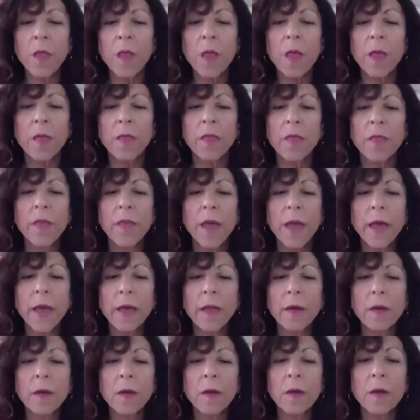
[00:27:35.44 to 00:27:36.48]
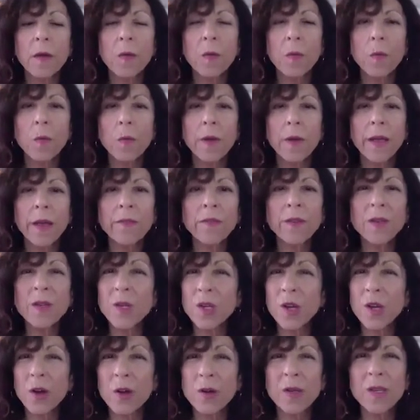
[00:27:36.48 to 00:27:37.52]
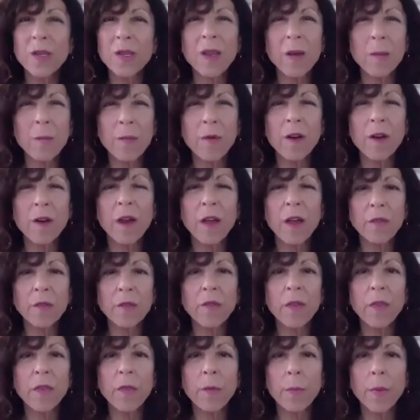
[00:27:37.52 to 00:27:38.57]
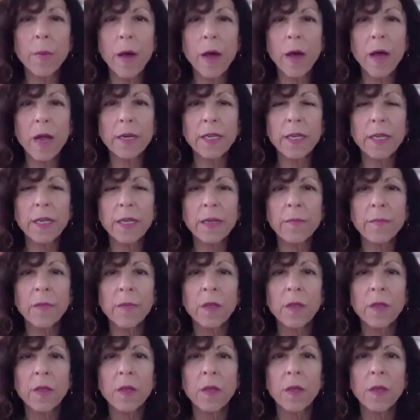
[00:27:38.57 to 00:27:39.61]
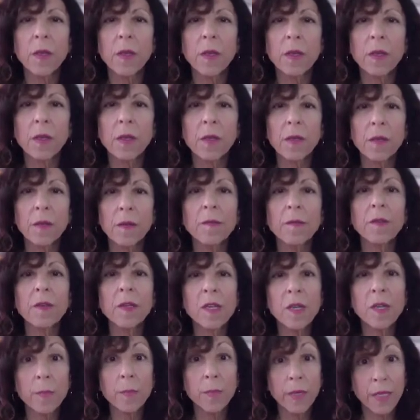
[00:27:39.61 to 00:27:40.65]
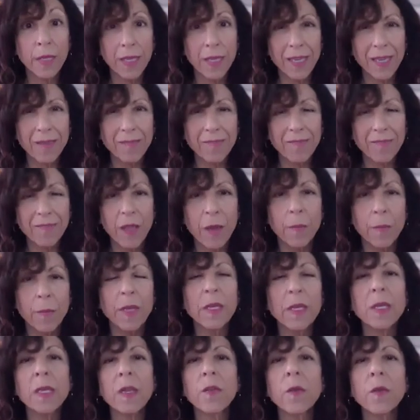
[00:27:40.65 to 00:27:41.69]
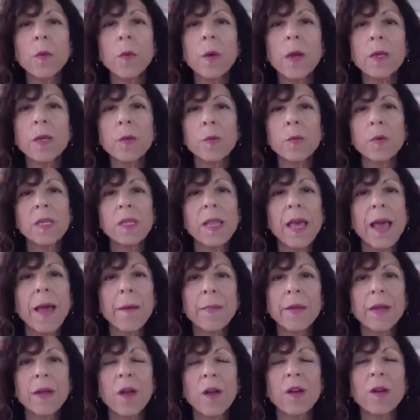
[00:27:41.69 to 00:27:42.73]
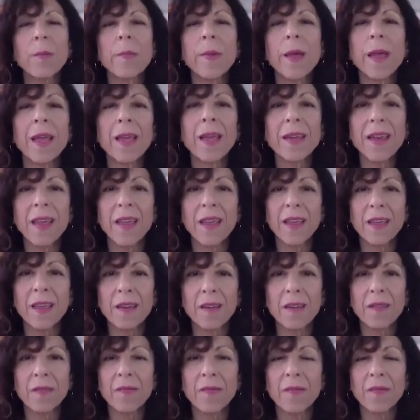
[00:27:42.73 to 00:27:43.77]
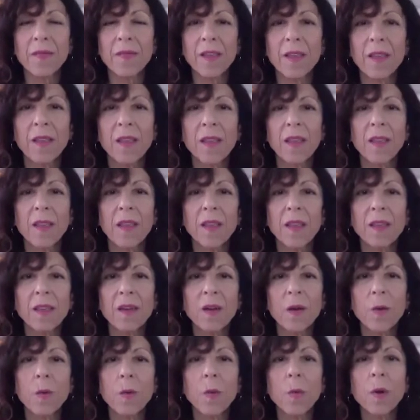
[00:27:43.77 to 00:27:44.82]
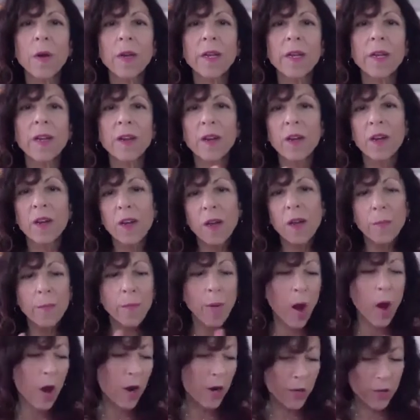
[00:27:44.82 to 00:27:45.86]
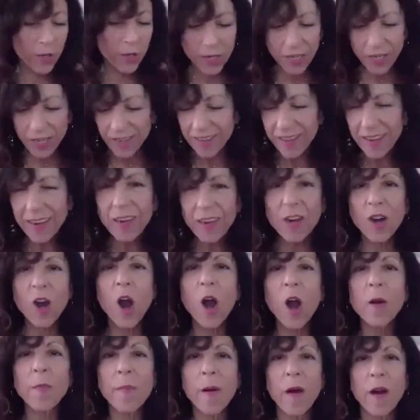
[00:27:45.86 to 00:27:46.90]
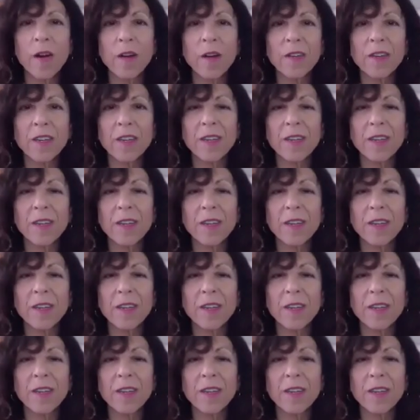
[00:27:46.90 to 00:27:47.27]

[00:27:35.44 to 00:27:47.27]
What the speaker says: then we have to start somewhere other than the body, typically, because otherwise we're slapping on a Band-Aid. You know, we're working on a part, like a car part.